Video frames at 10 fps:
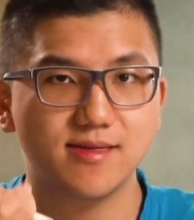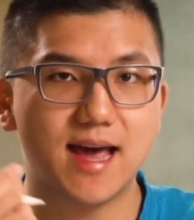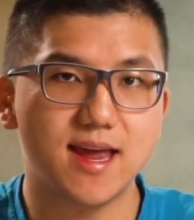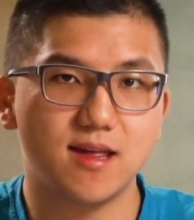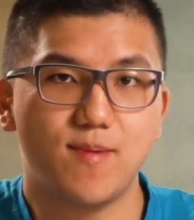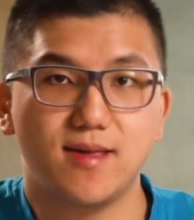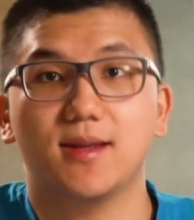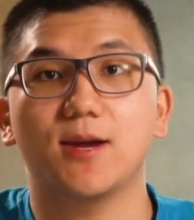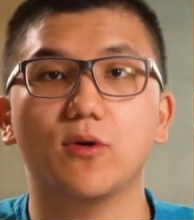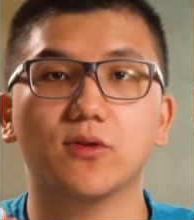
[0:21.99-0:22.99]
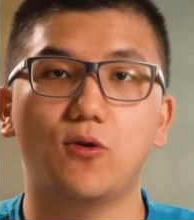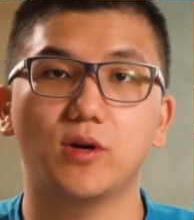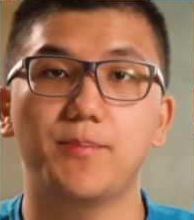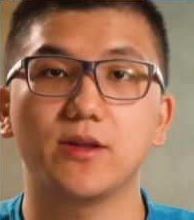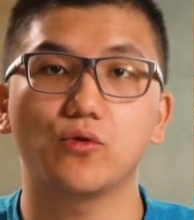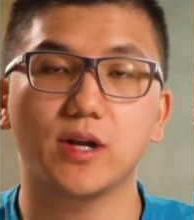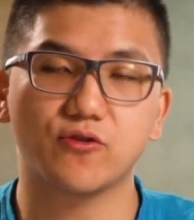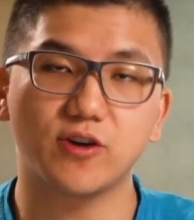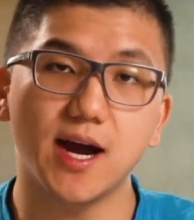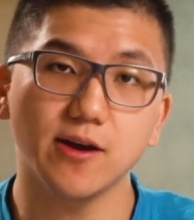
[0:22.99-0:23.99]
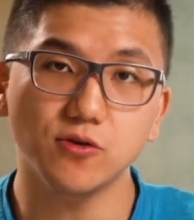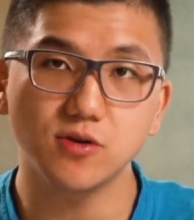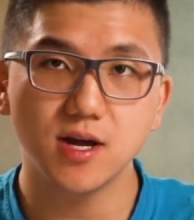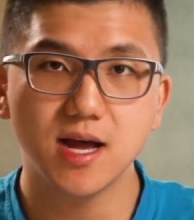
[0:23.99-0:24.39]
That is basically what's called a Bernoulli trial.